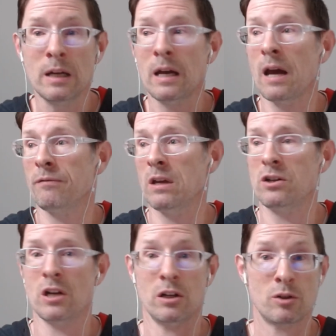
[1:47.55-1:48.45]
Have they
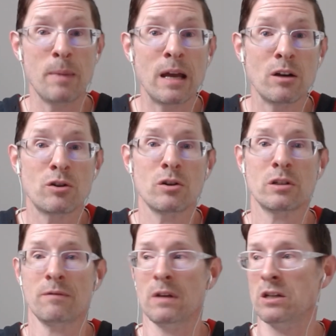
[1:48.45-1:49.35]
changed
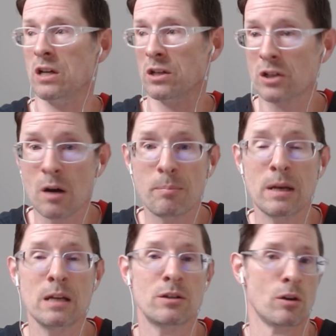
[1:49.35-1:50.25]
managers? Have they changed
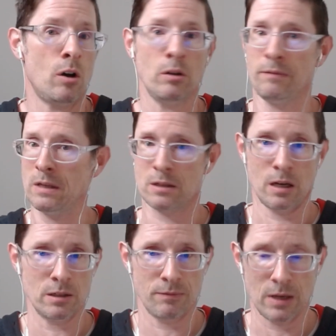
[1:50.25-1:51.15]
companies? All of these
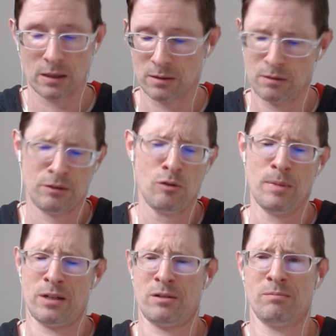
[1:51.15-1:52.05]
kinds of things. So
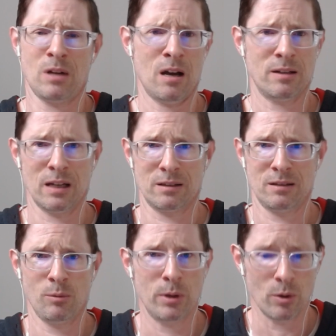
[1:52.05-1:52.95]
much context
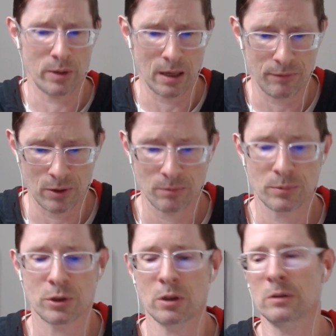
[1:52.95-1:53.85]
that we don't have here.
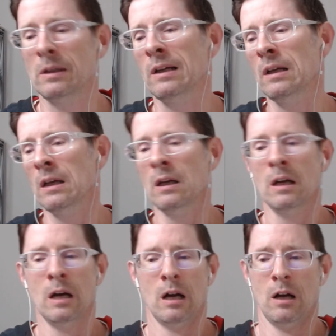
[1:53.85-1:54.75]
So
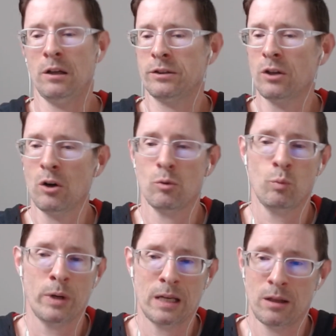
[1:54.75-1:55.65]
I'll start
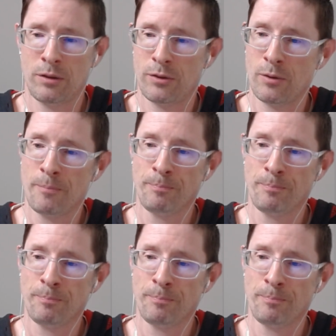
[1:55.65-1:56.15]
with